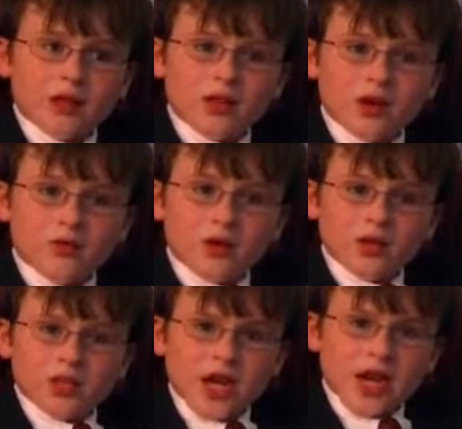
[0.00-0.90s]
They were
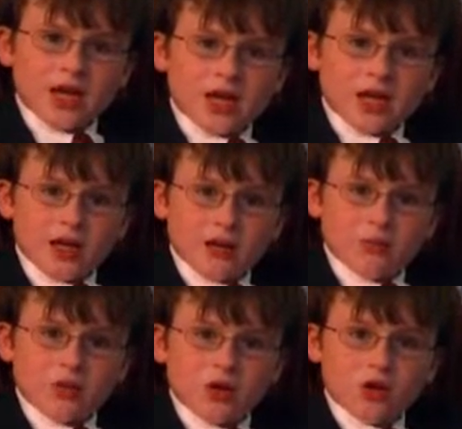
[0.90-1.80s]
attacking
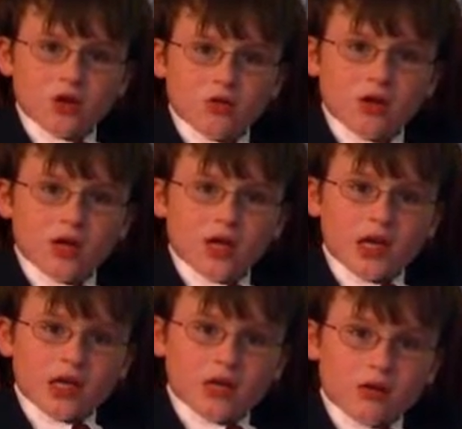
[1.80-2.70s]
him, so
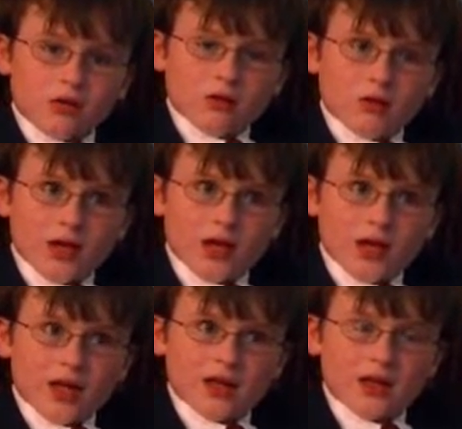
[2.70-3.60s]
he
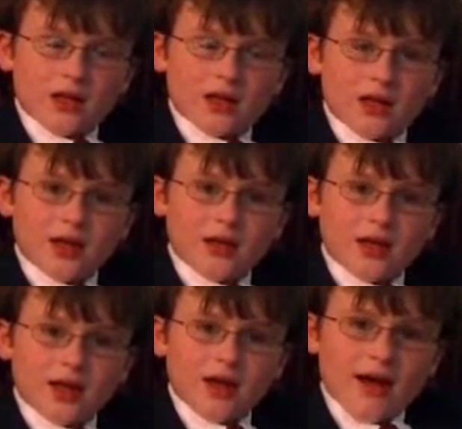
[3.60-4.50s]
had to
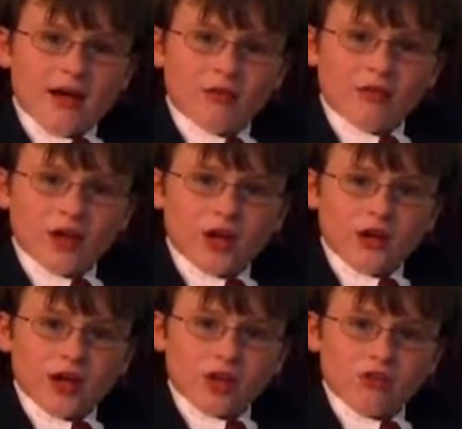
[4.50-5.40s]
get out of
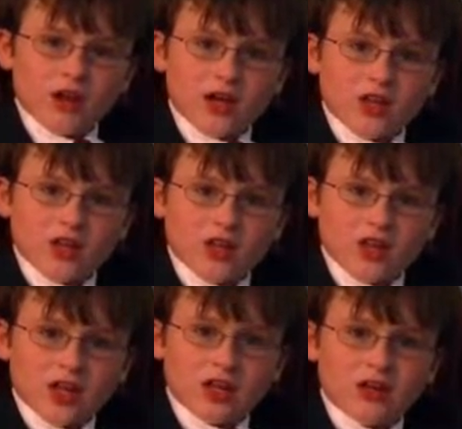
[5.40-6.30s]
there as fast as
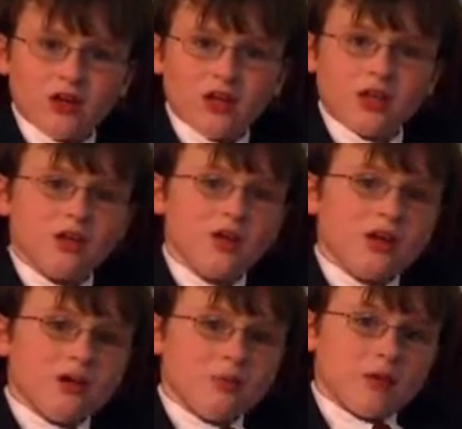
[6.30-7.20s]
he could,
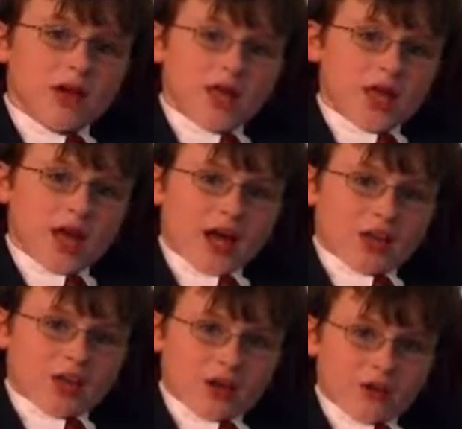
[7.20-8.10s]
but he
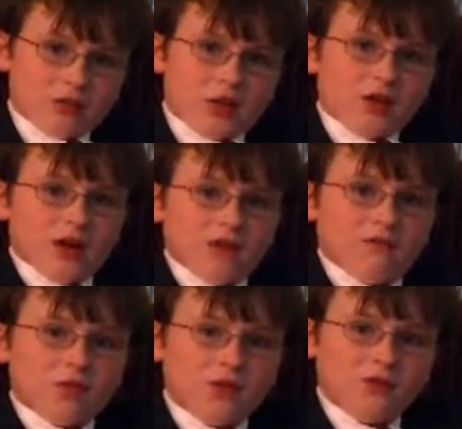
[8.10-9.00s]
accidentally
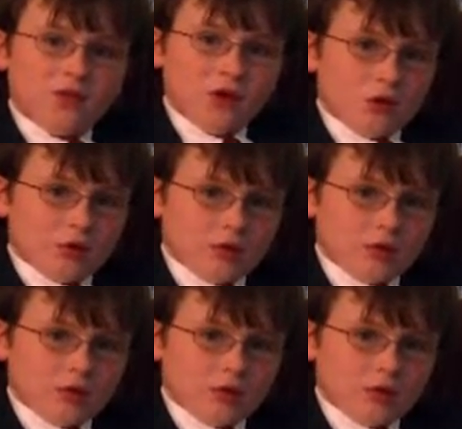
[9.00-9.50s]
left the phone.